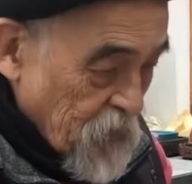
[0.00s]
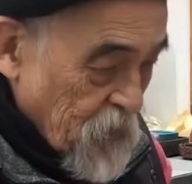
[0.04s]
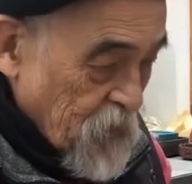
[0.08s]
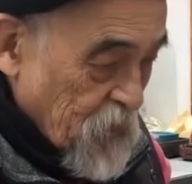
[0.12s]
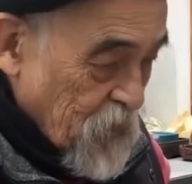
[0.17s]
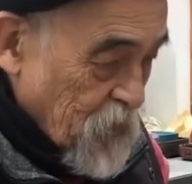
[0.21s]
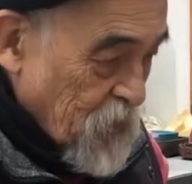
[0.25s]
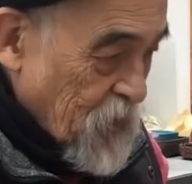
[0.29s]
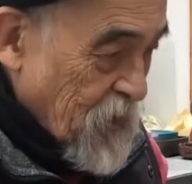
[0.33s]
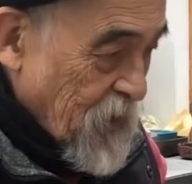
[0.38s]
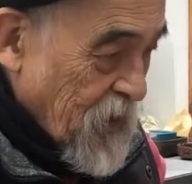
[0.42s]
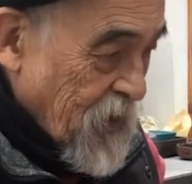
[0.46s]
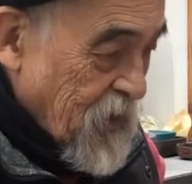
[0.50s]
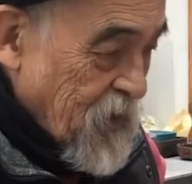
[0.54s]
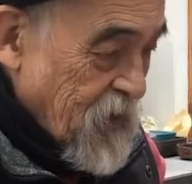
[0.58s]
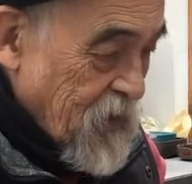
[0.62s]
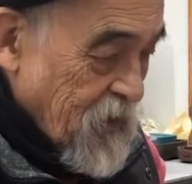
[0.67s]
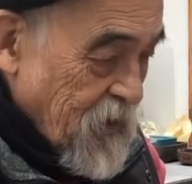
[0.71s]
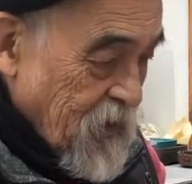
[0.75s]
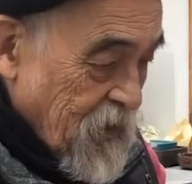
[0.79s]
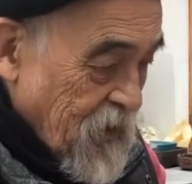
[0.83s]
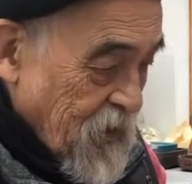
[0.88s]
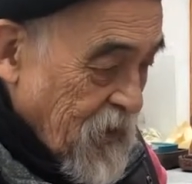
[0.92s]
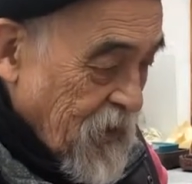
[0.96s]
Okay,
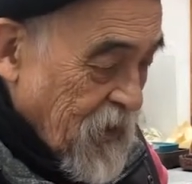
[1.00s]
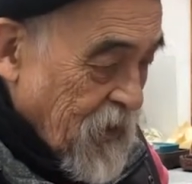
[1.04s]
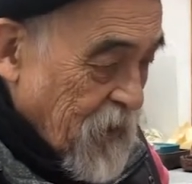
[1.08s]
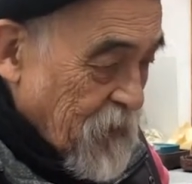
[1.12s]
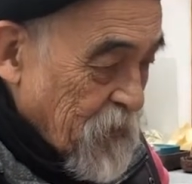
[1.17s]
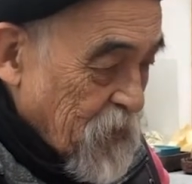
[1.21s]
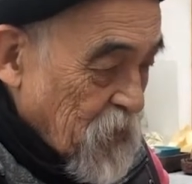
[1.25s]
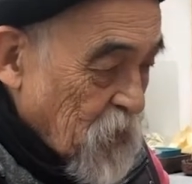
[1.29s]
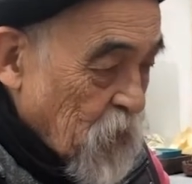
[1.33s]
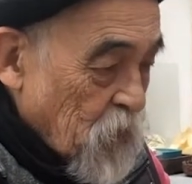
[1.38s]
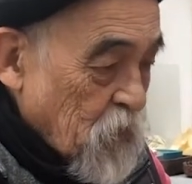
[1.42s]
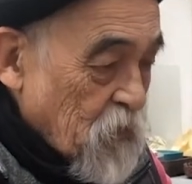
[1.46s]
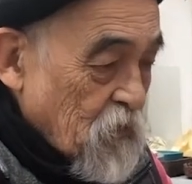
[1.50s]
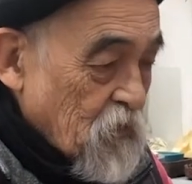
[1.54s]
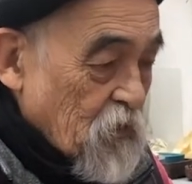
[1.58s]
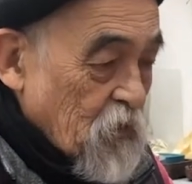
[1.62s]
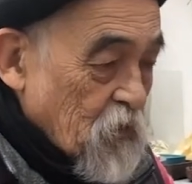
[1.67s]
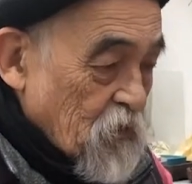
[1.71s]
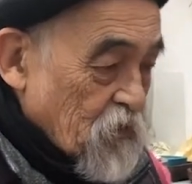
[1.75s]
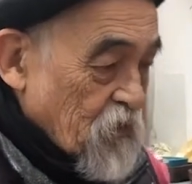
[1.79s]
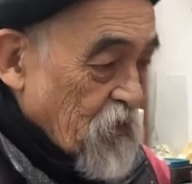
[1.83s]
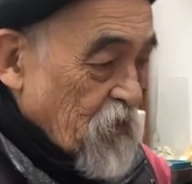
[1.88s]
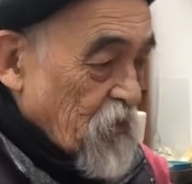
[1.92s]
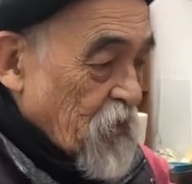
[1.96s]
it always
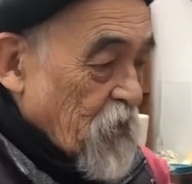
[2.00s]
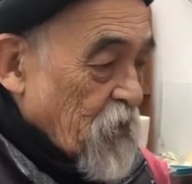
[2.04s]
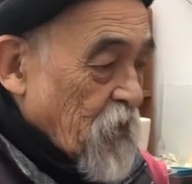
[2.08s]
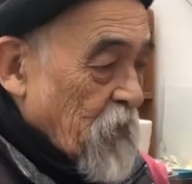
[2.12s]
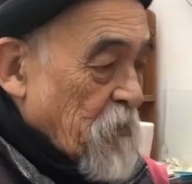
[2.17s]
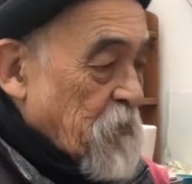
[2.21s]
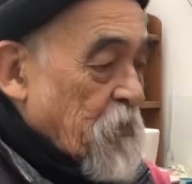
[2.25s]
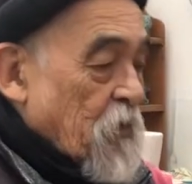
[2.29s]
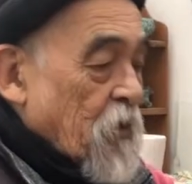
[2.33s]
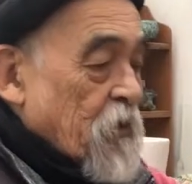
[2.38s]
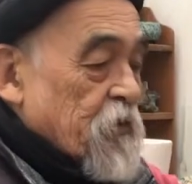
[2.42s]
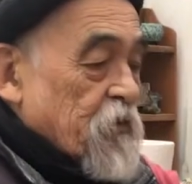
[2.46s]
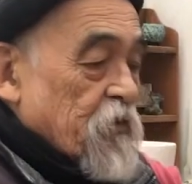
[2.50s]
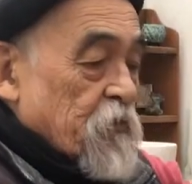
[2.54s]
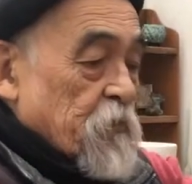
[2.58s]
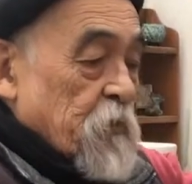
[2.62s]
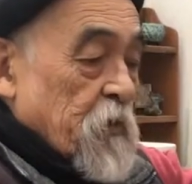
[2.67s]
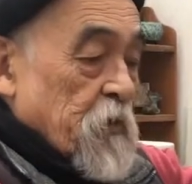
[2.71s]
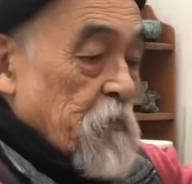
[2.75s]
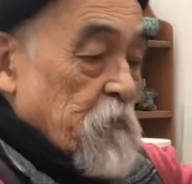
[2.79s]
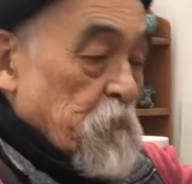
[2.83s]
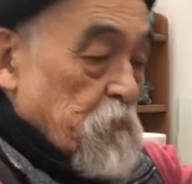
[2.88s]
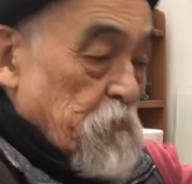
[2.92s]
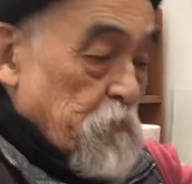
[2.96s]
looks as though the pot has
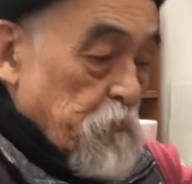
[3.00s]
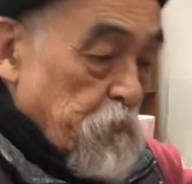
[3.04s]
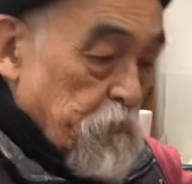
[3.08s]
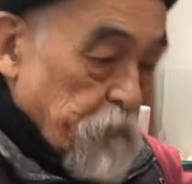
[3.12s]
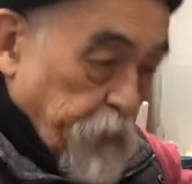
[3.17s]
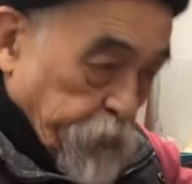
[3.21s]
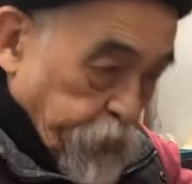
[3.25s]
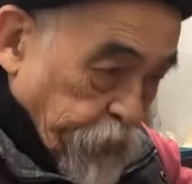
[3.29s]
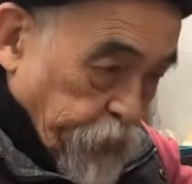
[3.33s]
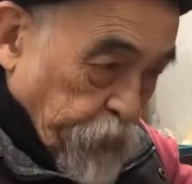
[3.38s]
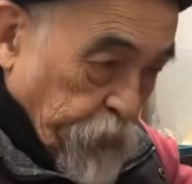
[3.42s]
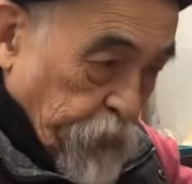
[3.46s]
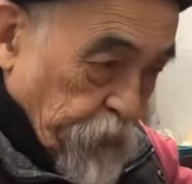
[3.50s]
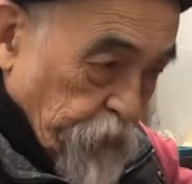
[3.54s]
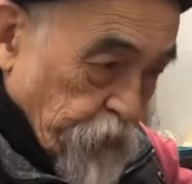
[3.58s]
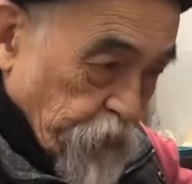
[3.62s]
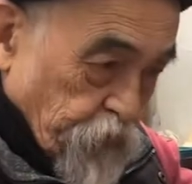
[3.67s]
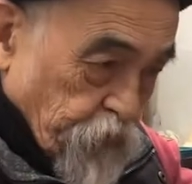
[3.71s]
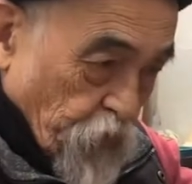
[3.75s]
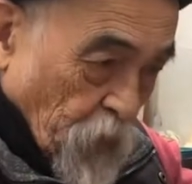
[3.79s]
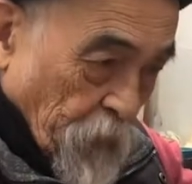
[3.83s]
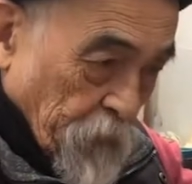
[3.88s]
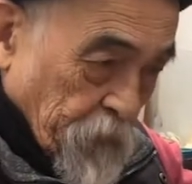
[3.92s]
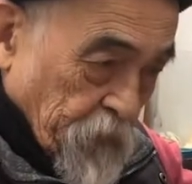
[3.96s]
been
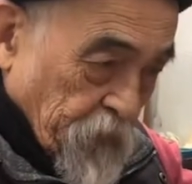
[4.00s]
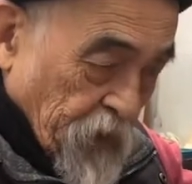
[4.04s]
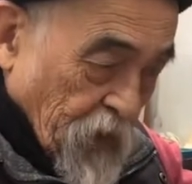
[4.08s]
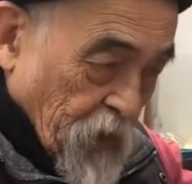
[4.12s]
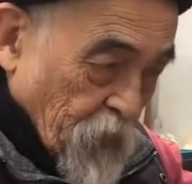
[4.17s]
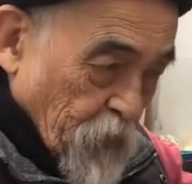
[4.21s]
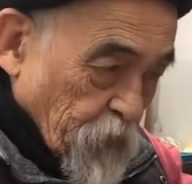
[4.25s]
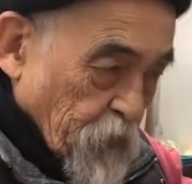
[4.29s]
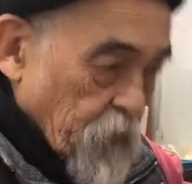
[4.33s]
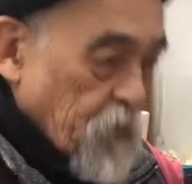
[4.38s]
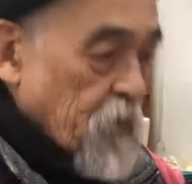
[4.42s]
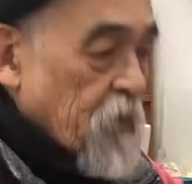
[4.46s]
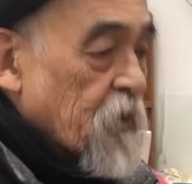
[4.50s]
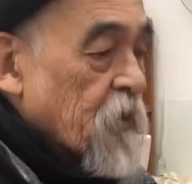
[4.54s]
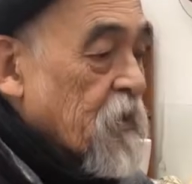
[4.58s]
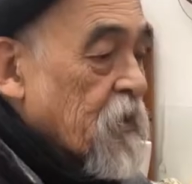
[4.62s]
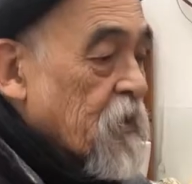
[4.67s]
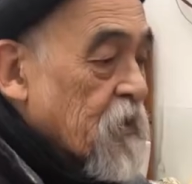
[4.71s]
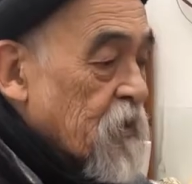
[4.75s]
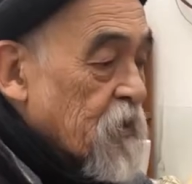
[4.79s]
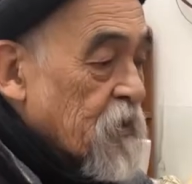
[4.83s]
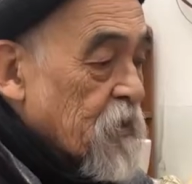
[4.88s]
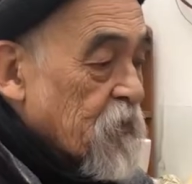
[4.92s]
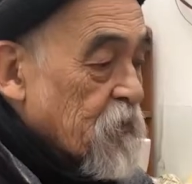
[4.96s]
dropped down,
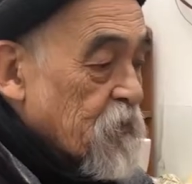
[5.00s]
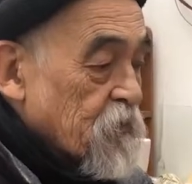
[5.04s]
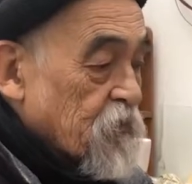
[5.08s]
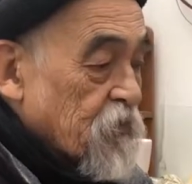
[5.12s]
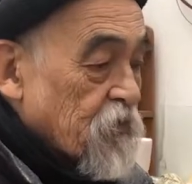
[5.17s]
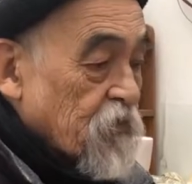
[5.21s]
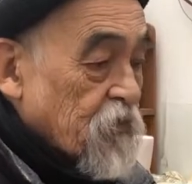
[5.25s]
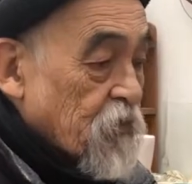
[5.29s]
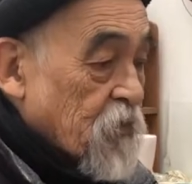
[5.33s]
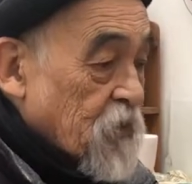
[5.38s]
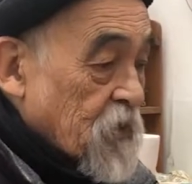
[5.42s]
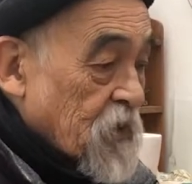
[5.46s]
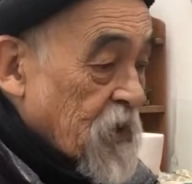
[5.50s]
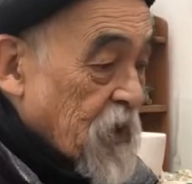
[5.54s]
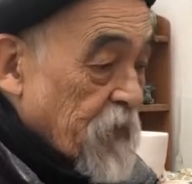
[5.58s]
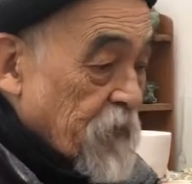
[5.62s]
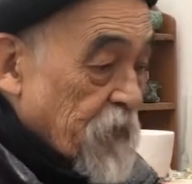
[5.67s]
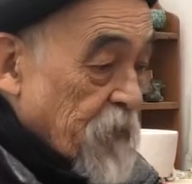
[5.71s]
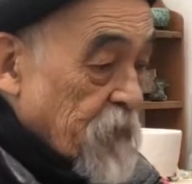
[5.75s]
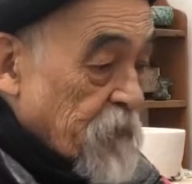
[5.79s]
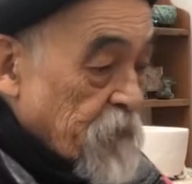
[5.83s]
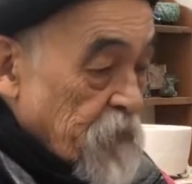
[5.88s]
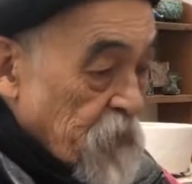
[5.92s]
which is not clever.